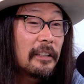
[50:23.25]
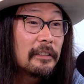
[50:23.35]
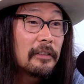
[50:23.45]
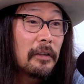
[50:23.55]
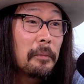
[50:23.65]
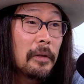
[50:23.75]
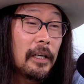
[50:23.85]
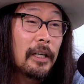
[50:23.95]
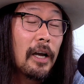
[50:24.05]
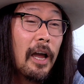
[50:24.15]
And so I'm
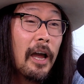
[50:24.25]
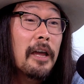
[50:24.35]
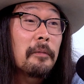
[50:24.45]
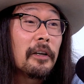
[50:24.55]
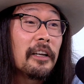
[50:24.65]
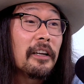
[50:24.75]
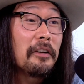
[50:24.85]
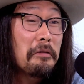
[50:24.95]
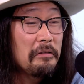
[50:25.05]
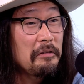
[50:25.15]
like, I am going to get
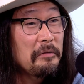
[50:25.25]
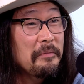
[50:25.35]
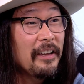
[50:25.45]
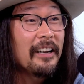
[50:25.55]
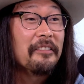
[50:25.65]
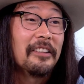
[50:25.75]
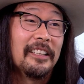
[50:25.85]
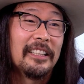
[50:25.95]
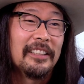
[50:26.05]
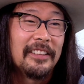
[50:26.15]
home and I'm going
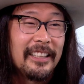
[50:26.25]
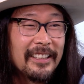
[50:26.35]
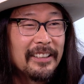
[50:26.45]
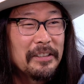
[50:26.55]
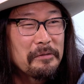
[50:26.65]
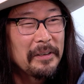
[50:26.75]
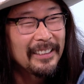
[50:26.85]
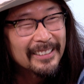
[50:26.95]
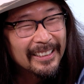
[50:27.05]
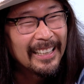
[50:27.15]
to go eat her new pizza.